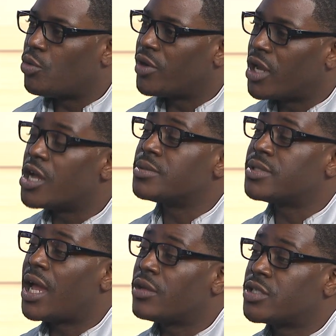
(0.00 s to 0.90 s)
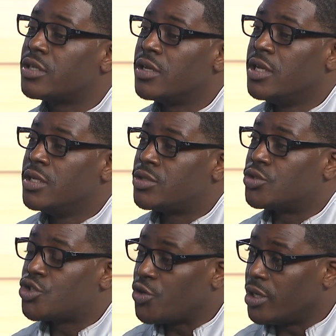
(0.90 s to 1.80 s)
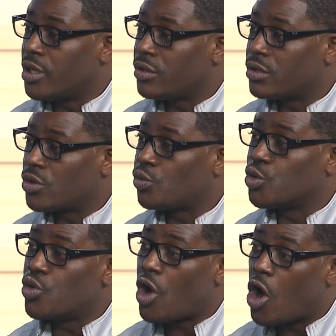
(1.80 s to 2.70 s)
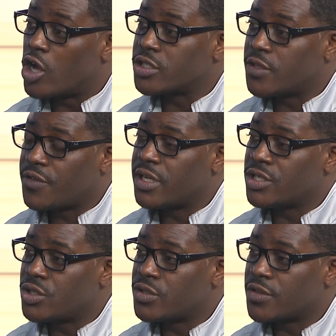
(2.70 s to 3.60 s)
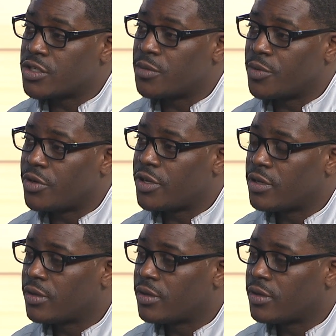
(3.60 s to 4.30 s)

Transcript: but when it comes down to, to treating the, the root causes of the issues of this community. Okay.